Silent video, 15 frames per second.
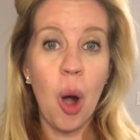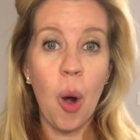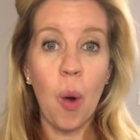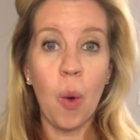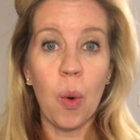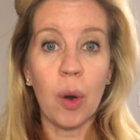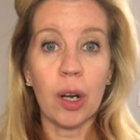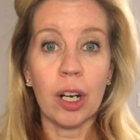
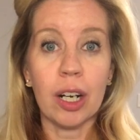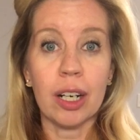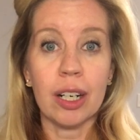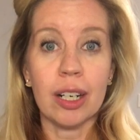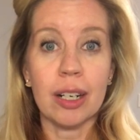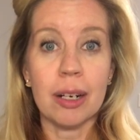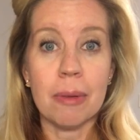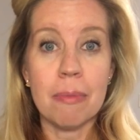
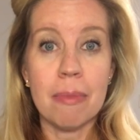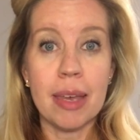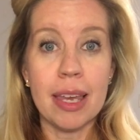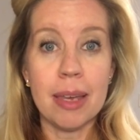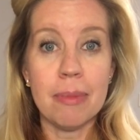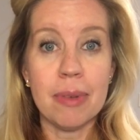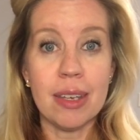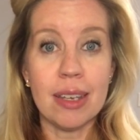or
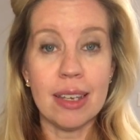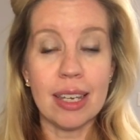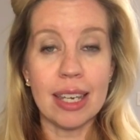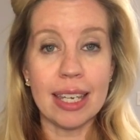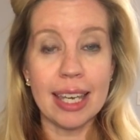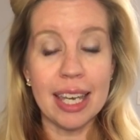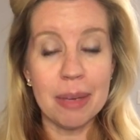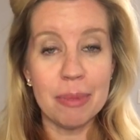maybe
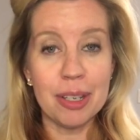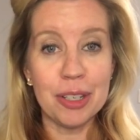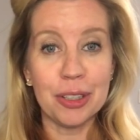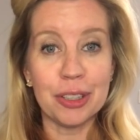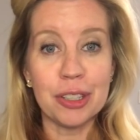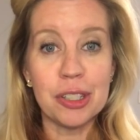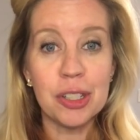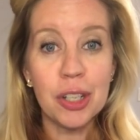it came in
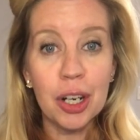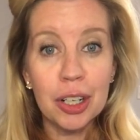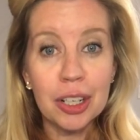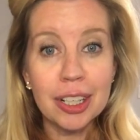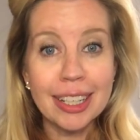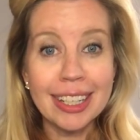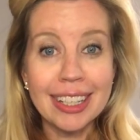your starter